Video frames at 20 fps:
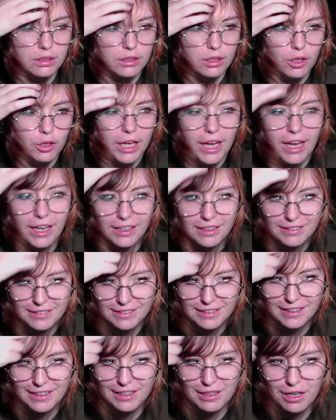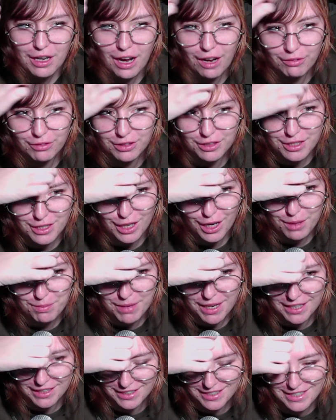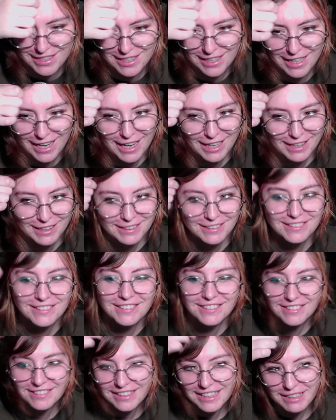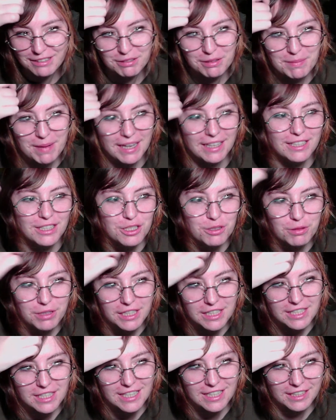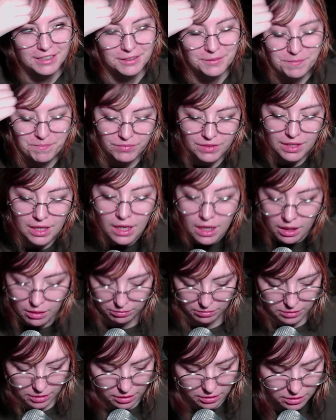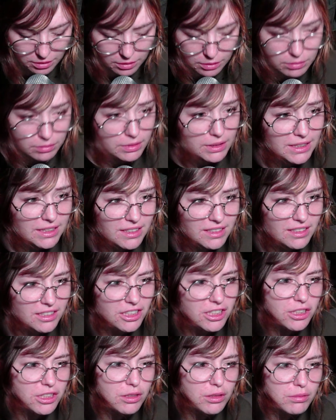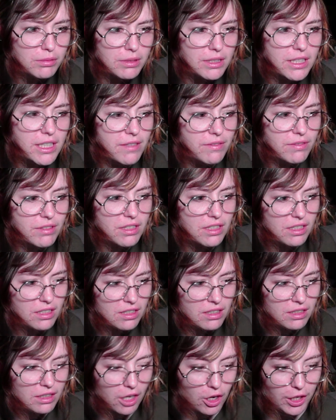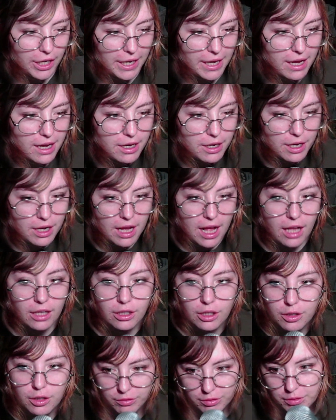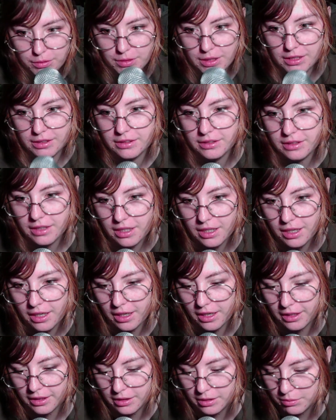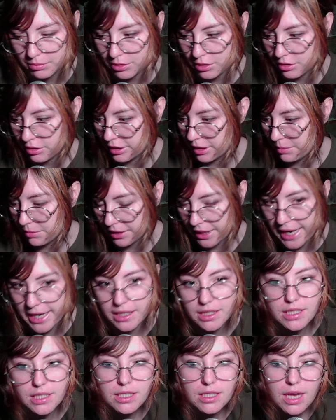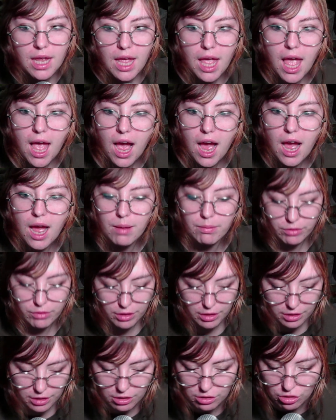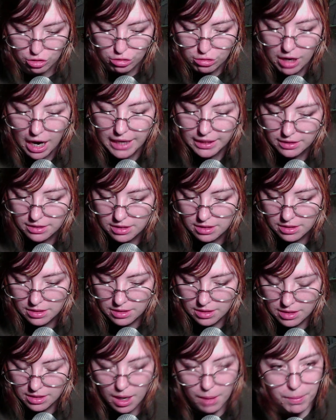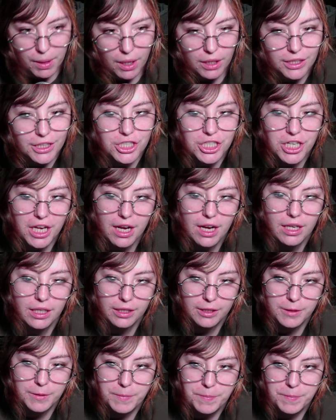Okay, I've got side bangs today. We're back in 2010. I'm not gonna write you a love song. Okay, hello everyone. Hi, I'm sorry I'm late. I'm very contrite, apologetic.